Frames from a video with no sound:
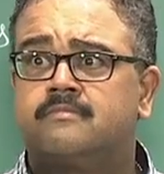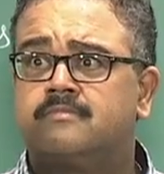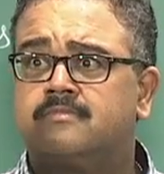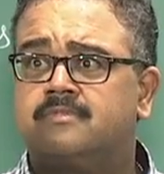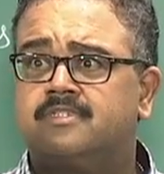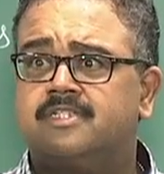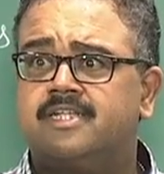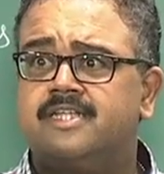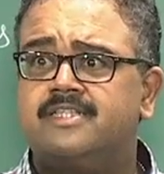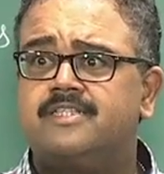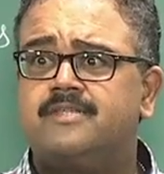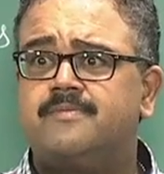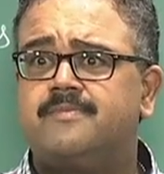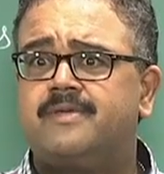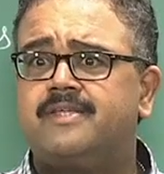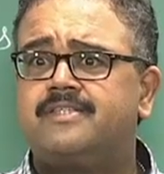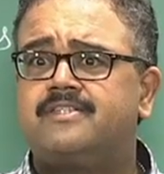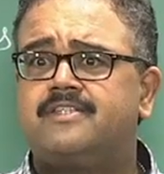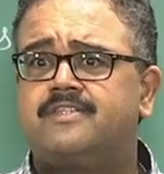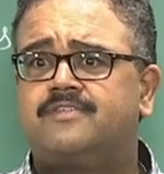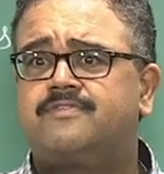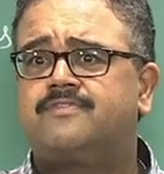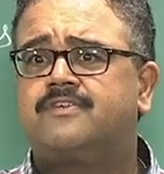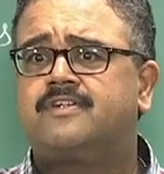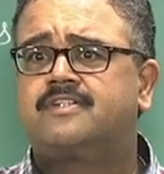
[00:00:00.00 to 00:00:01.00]
Change the
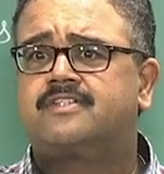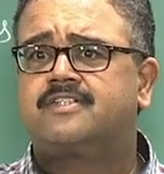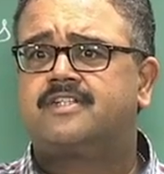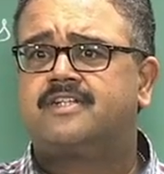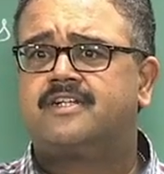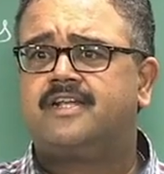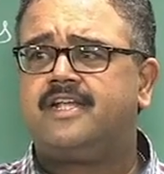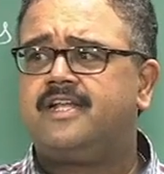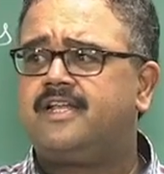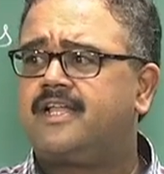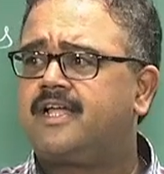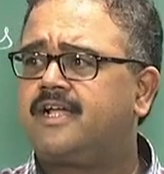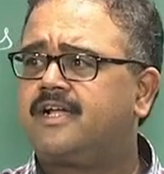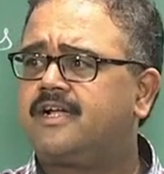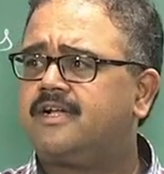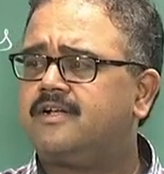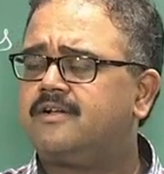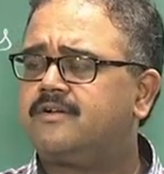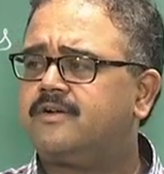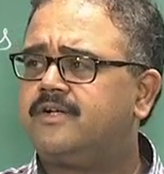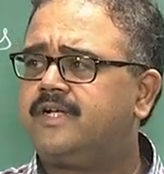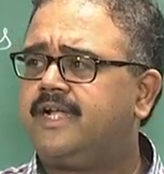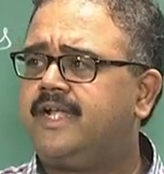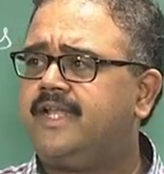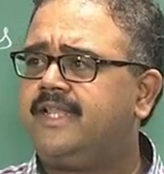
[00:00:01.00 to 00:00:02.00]
basis function, right. I can't,
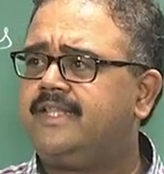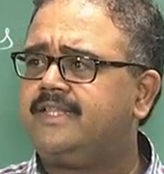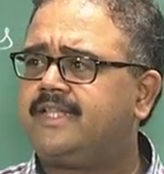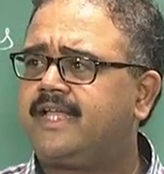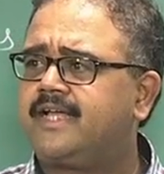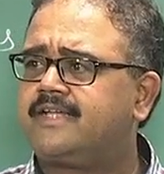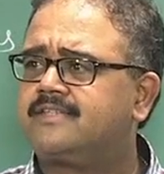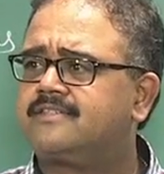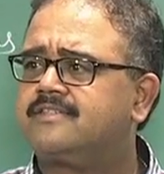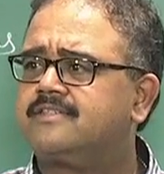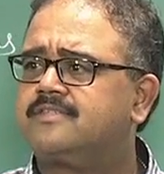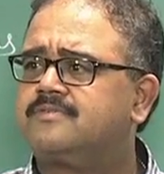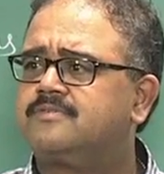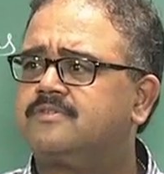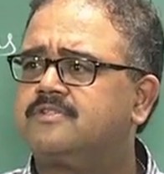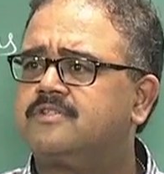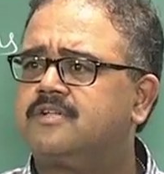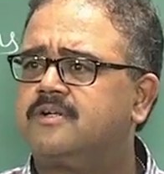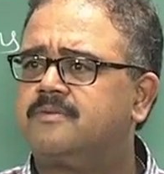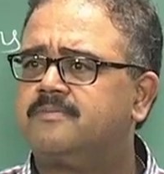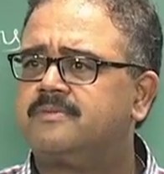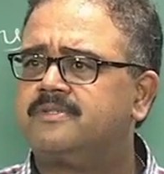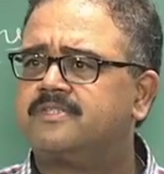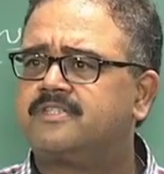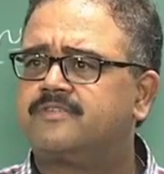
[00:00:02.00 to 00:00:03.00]
rotating the axis will
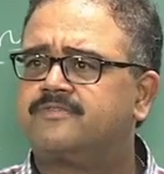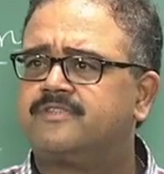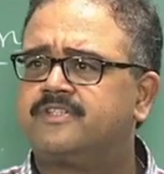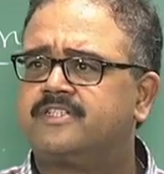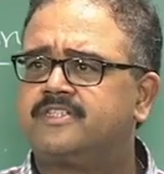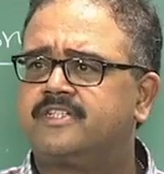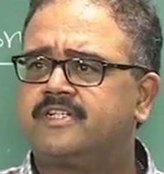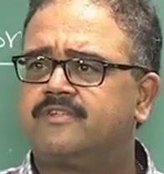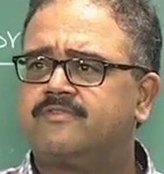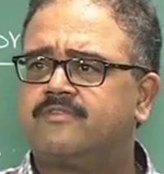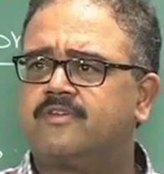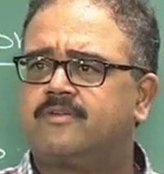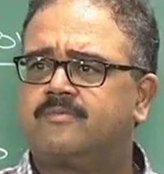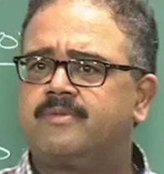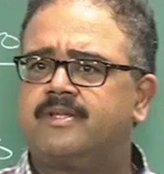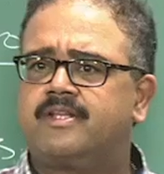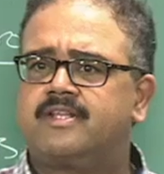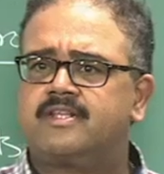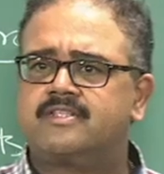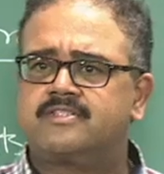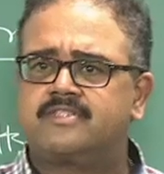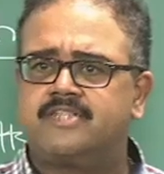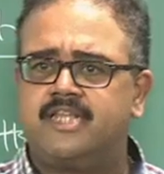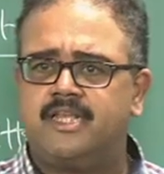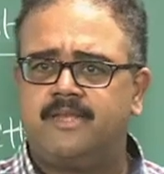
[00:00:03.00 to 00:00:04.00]
not be sufficient for me, it
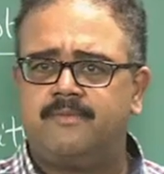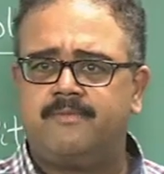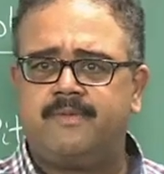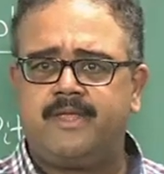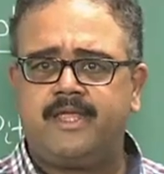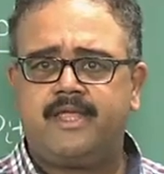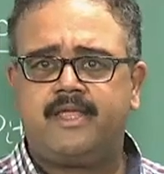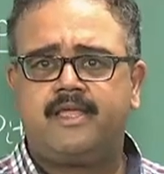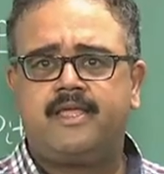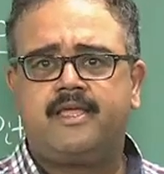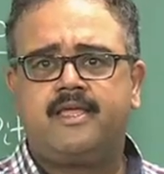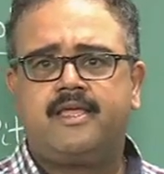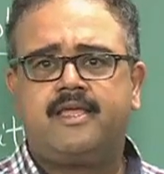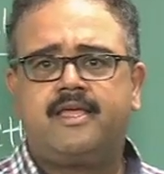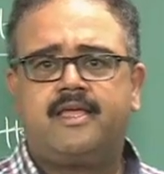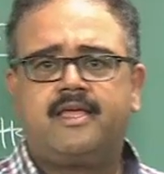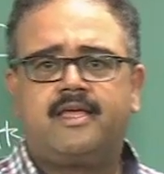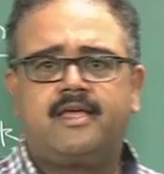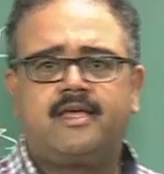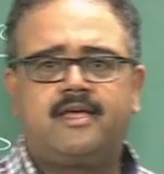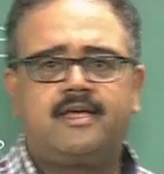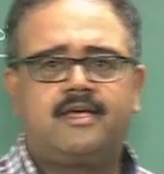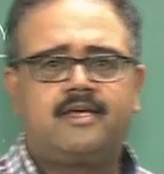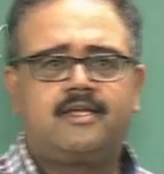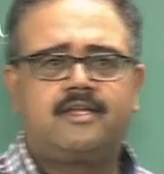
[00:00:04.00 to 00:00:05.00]
will still be
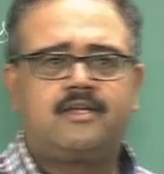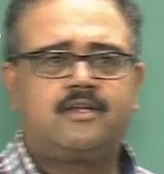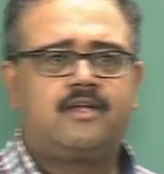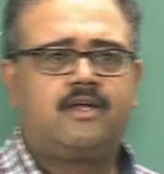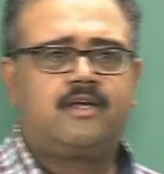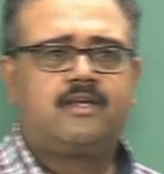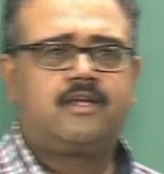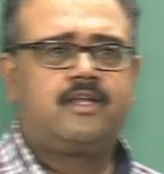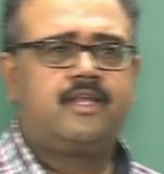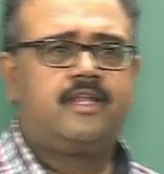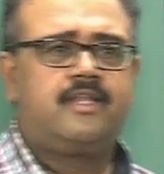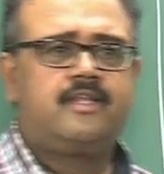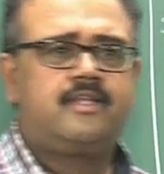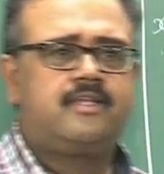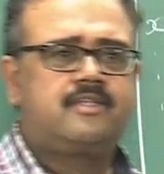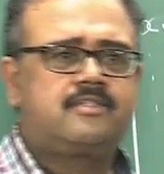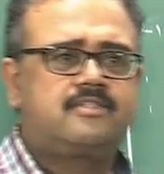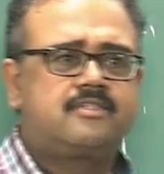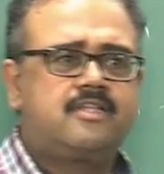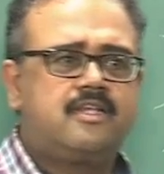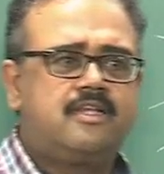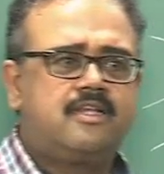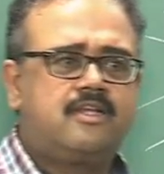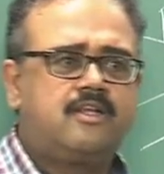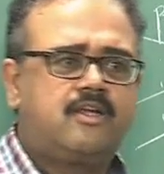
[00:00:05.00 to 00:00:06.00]
not linear,
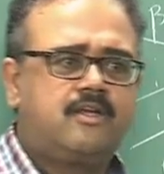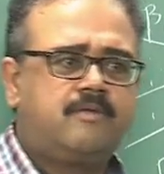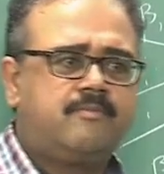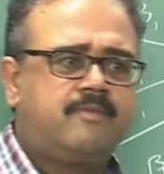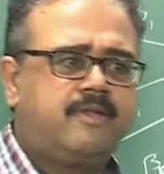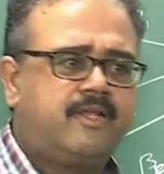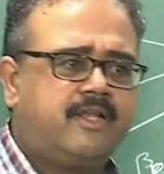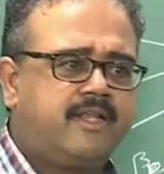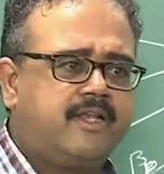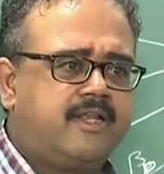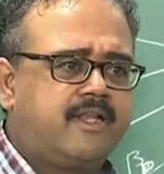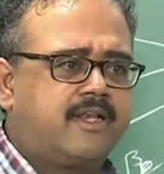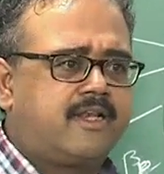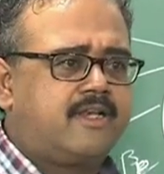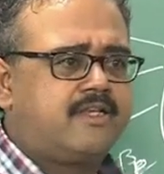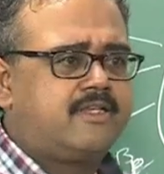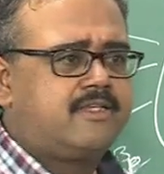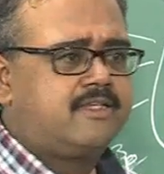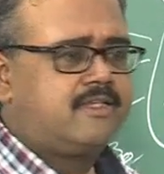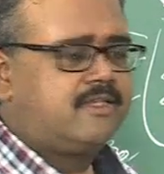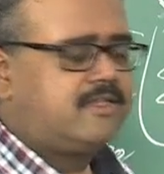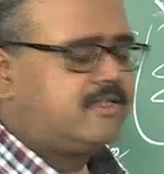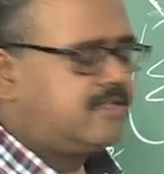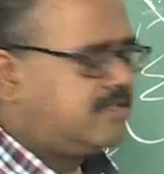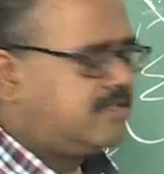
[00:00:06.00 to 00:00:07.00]
still not be linearly